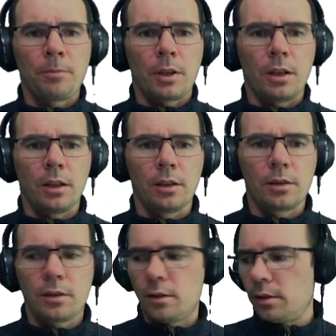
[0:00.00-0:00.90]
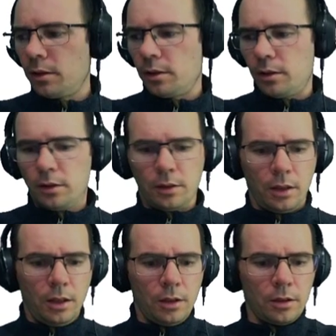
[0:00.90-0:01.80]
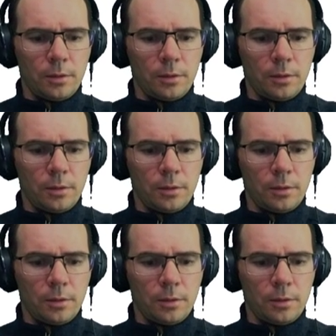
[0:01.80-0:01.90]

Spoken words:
and here